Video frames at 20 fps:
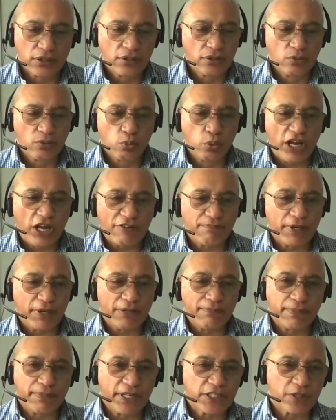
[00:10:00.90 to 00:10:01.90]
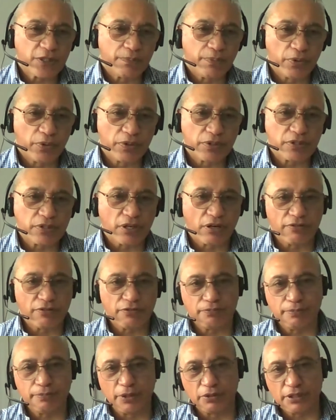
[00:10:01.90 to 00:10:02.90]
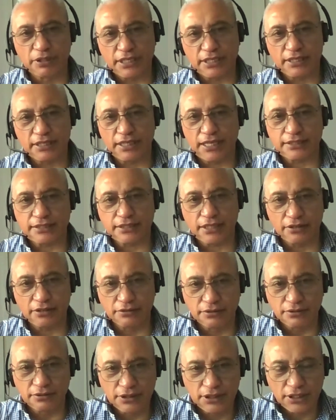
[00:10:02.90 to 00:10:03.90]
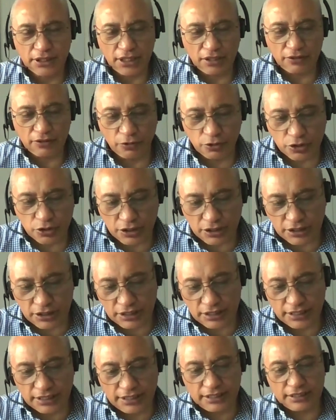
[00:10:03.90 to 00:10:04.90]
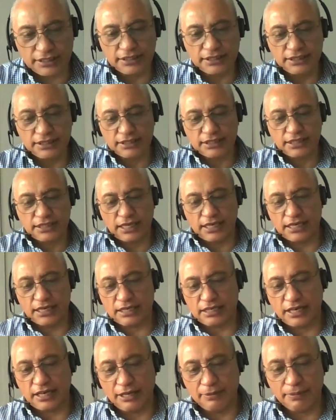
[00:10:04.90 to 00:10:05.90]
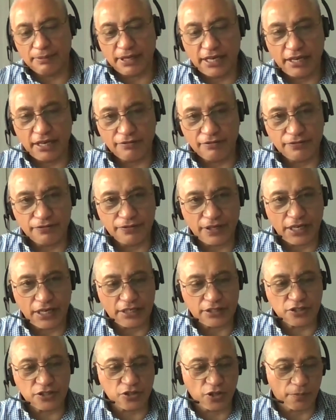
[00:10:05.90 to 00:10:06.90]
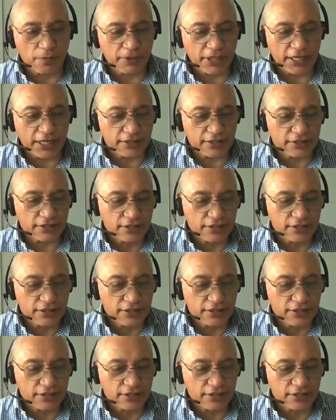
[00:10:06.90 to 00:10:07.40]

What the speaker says: We have been big supporters of building that tunnel. Unfortunately, Labor have stopped that.